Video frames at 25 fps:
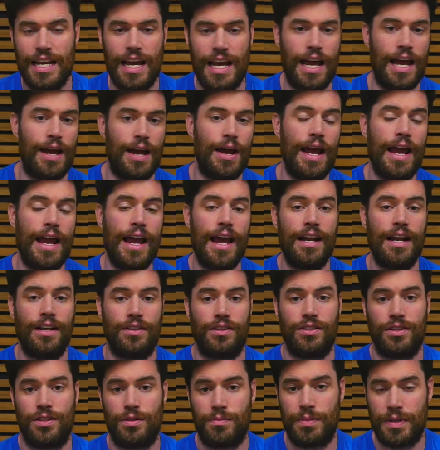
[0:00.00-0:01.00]
and a
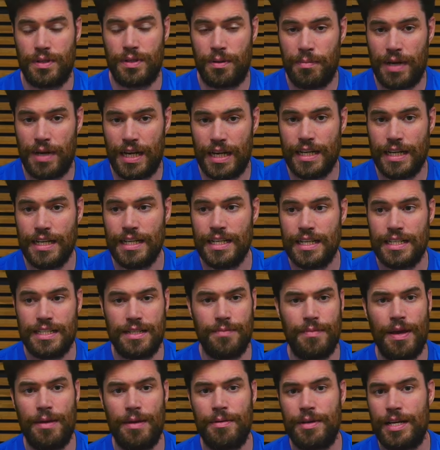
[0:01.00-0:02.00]
little bit of money to
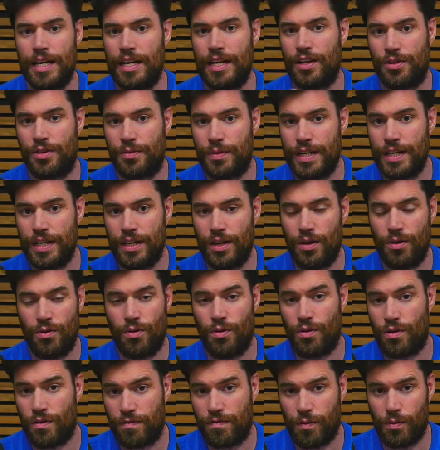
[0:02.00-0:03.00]
maybe get a 3.0
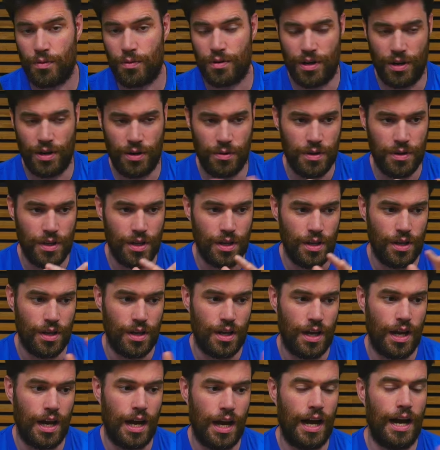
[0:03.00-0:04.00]
or a
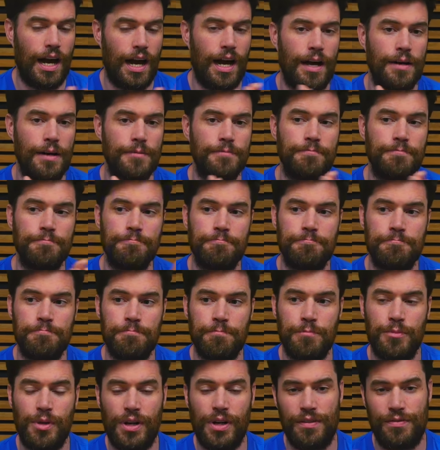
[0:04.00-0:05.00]
4.0.
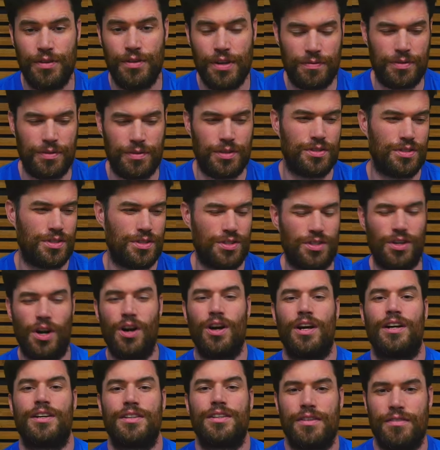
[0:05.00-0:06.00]
But if you have to
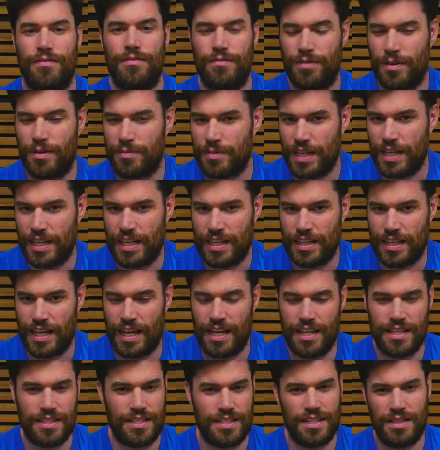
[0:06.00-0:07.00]
start from getting
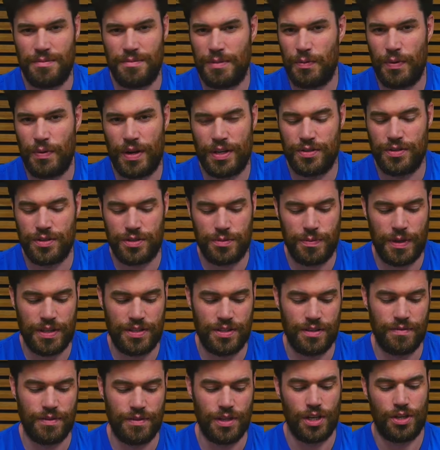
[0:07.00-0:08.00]
that, it's going to be way too
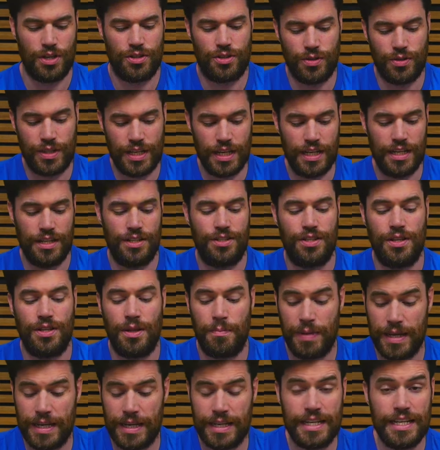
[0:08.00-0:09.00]
expensive. So get into the
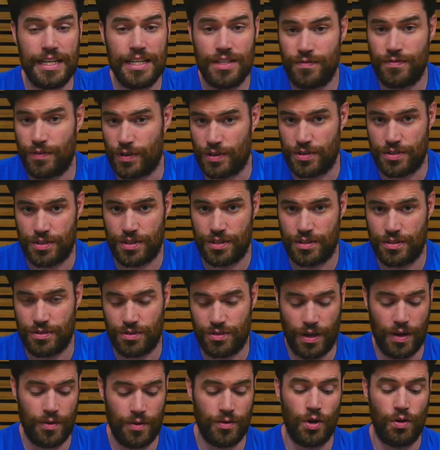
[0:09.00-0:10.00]
big keys first. So
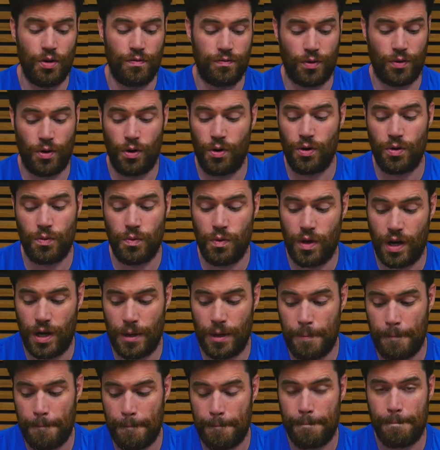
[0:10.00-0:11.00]
I would go for Hulk
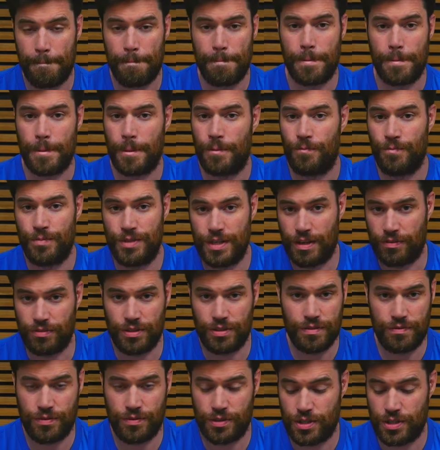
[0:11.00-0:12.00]
1,
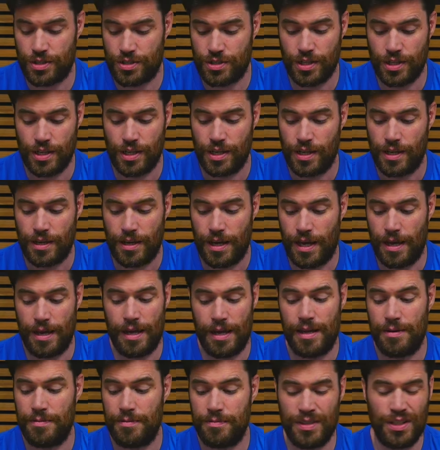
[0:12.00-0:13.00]
definitely first,
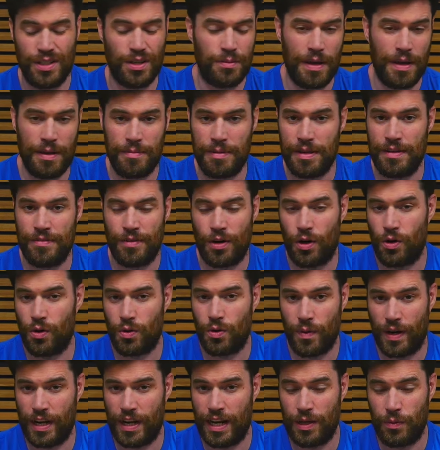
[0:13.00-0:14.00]
and maybe even a Hulk
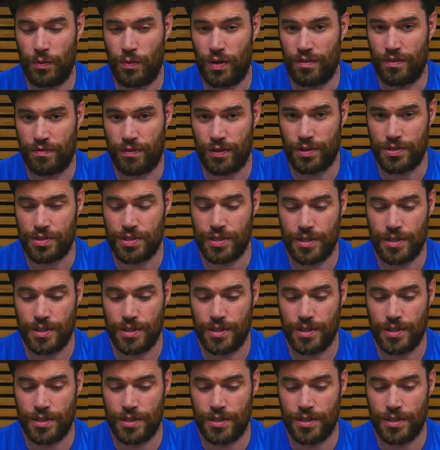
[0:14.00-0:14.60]
181 first.